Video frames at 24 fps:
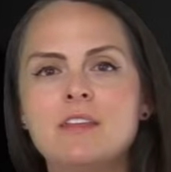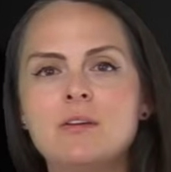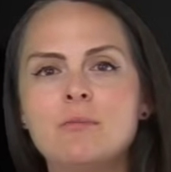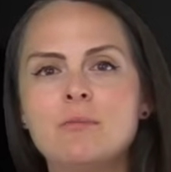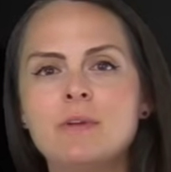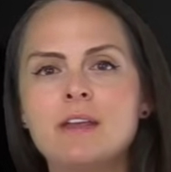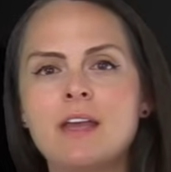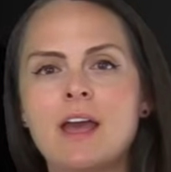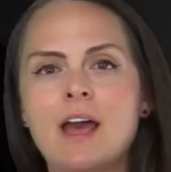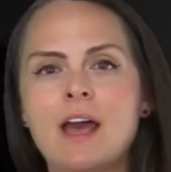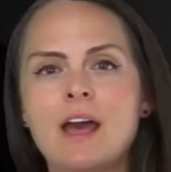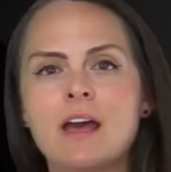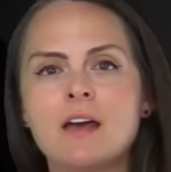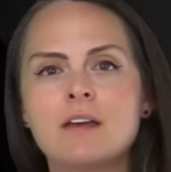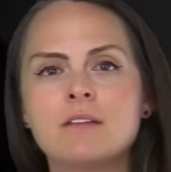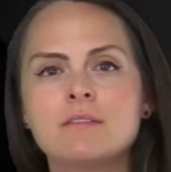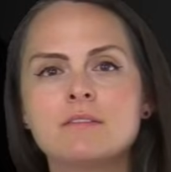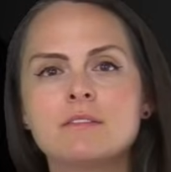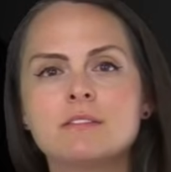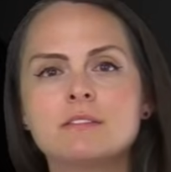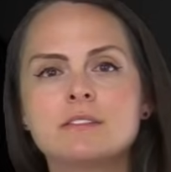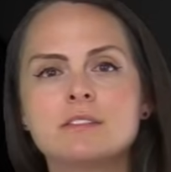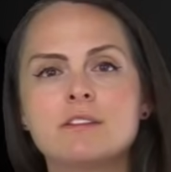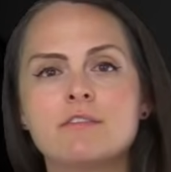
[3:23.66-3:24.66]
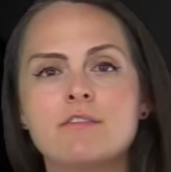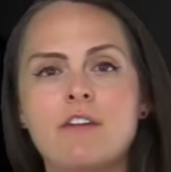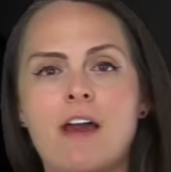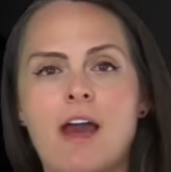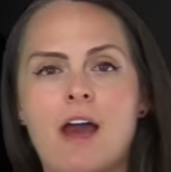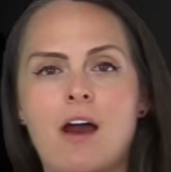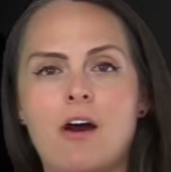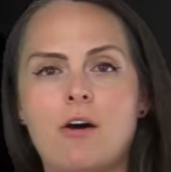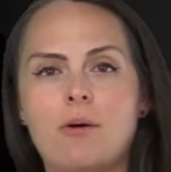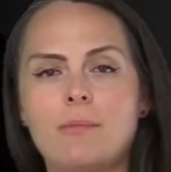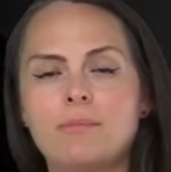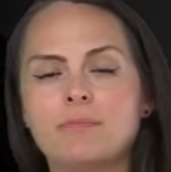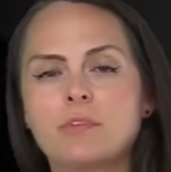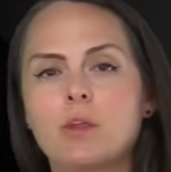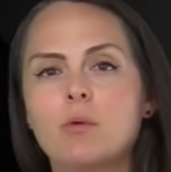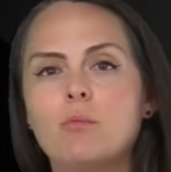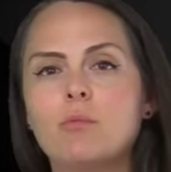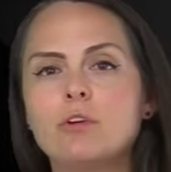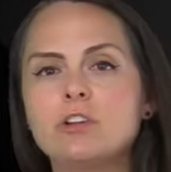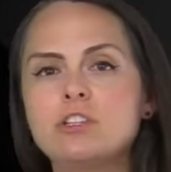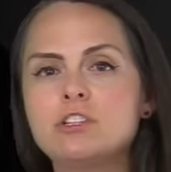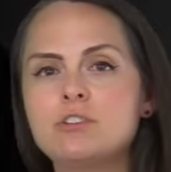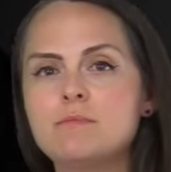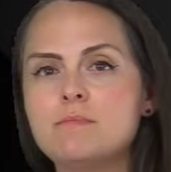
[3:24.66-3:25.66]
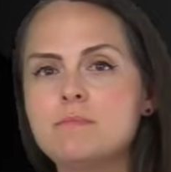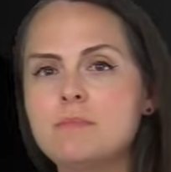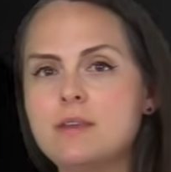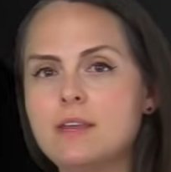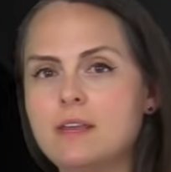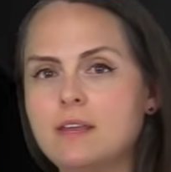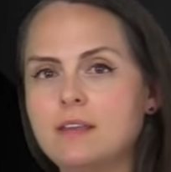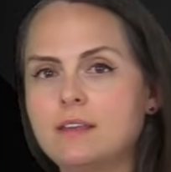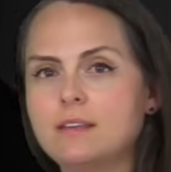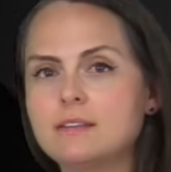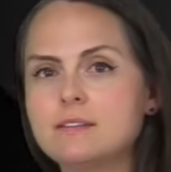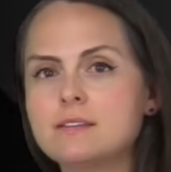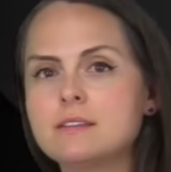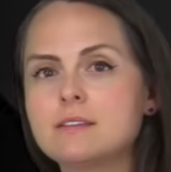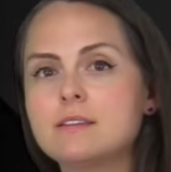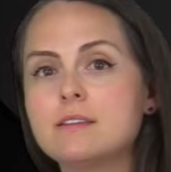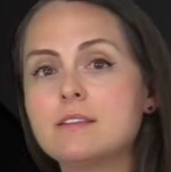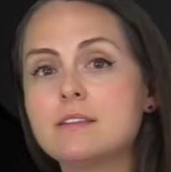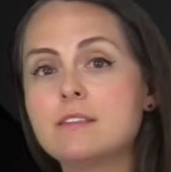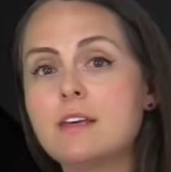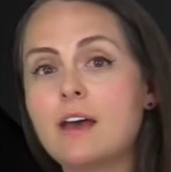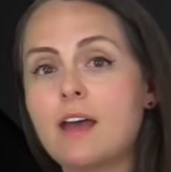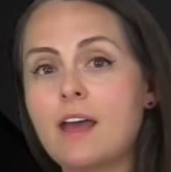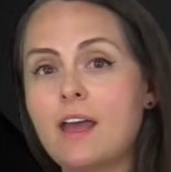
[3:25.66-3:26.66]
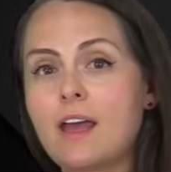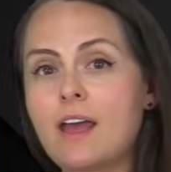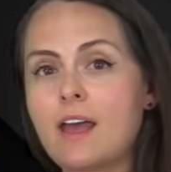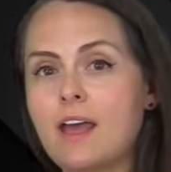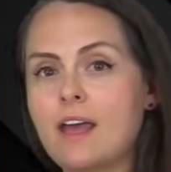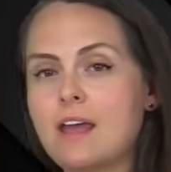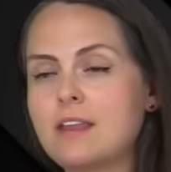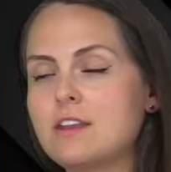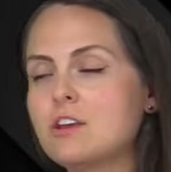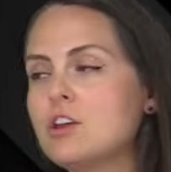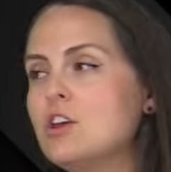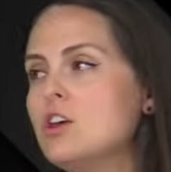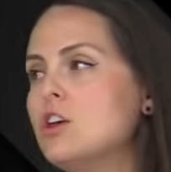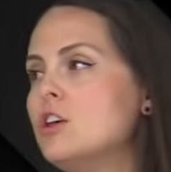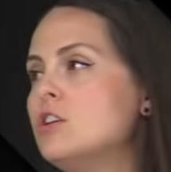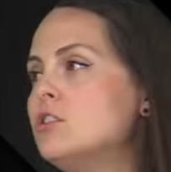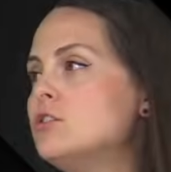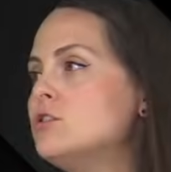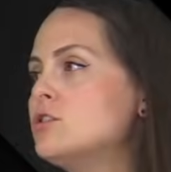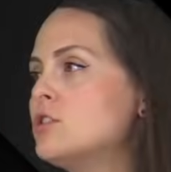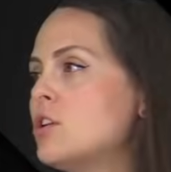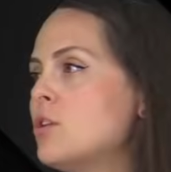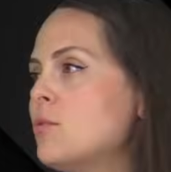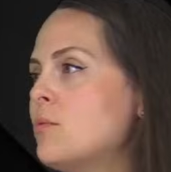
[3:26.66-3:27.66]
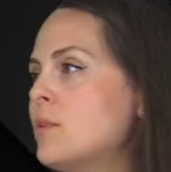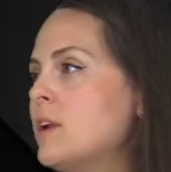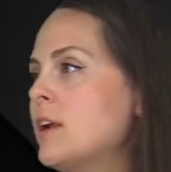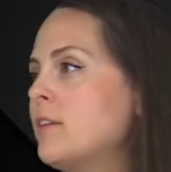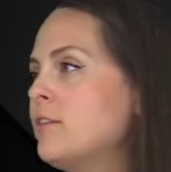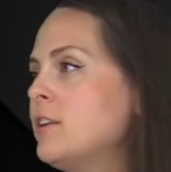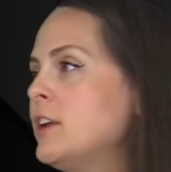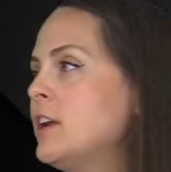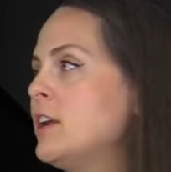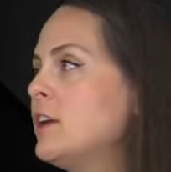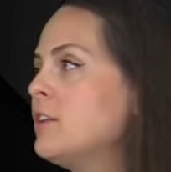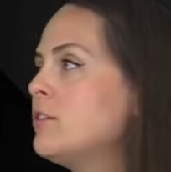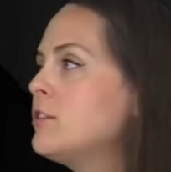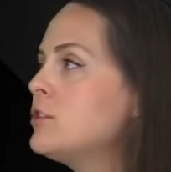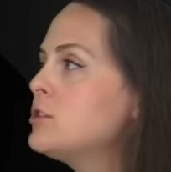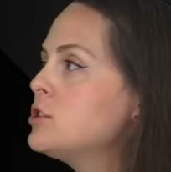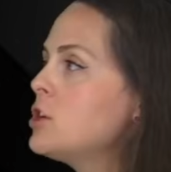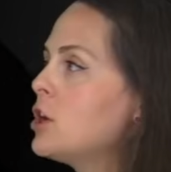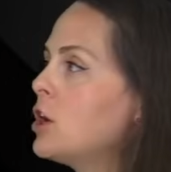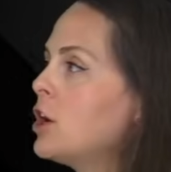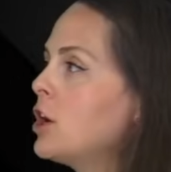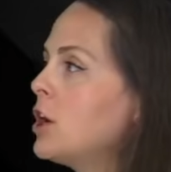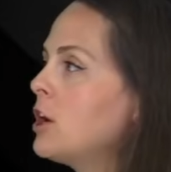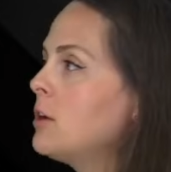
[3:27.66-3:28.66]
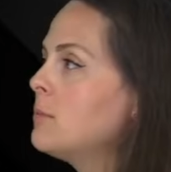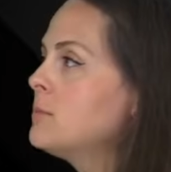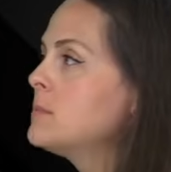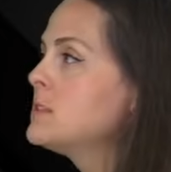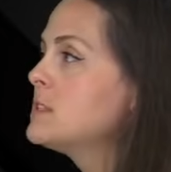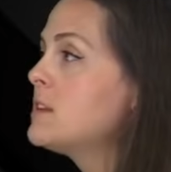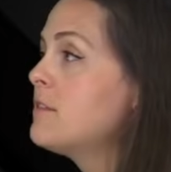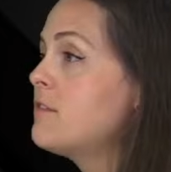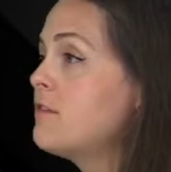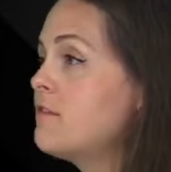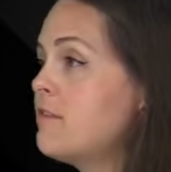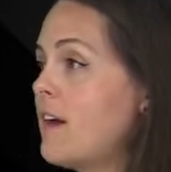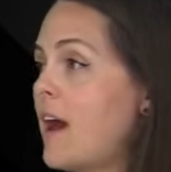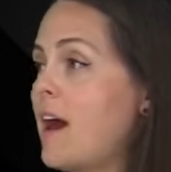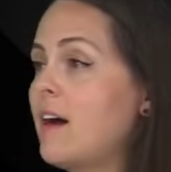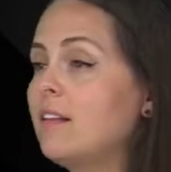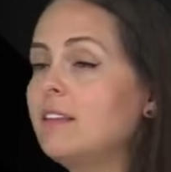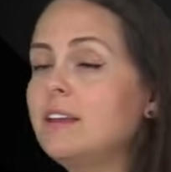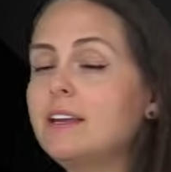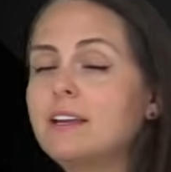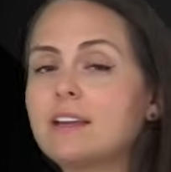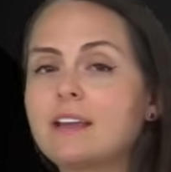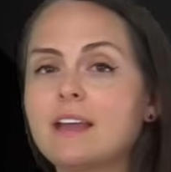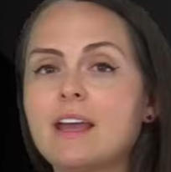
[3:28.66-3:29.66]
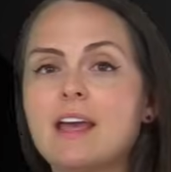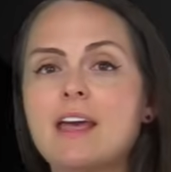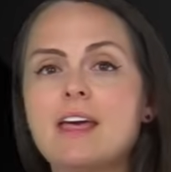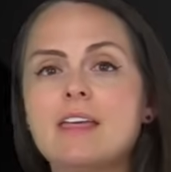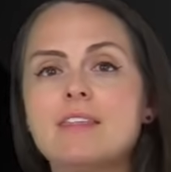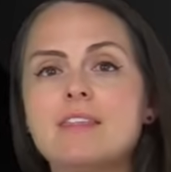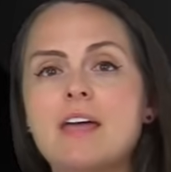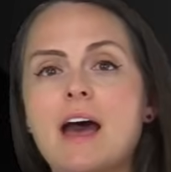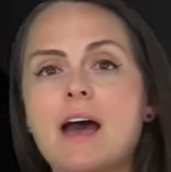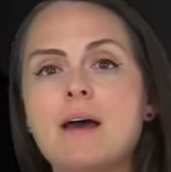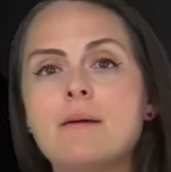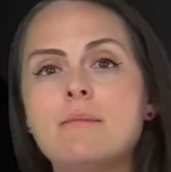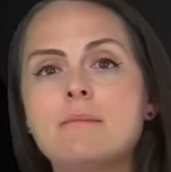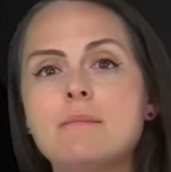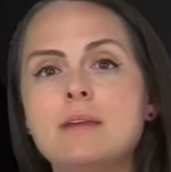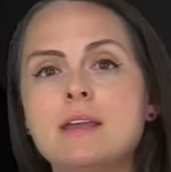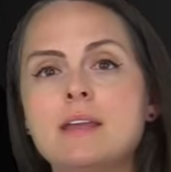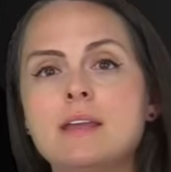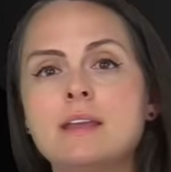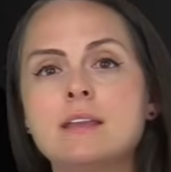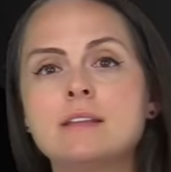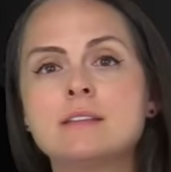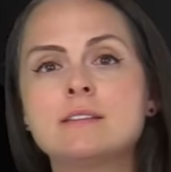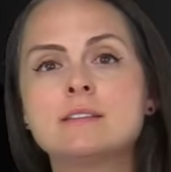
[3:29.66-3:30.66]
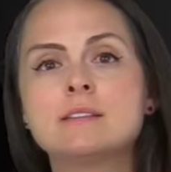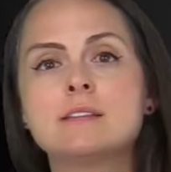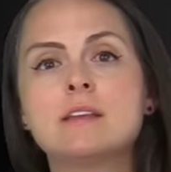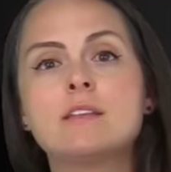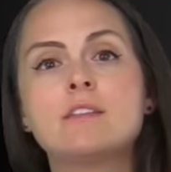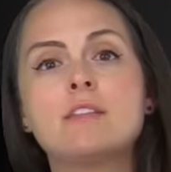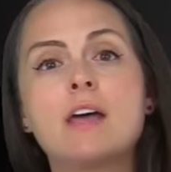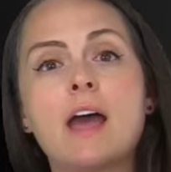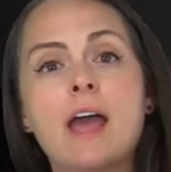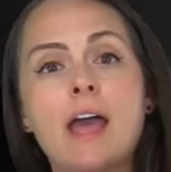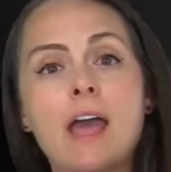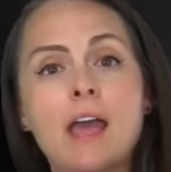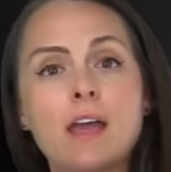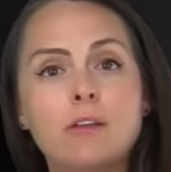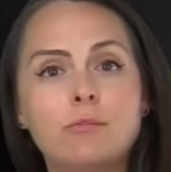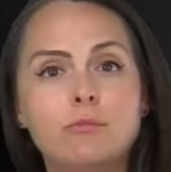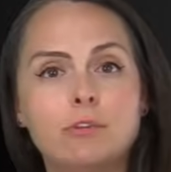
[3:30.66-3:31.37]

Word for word: then we have cephal, which means the head. So whenever you hear the term cephalic, that means the head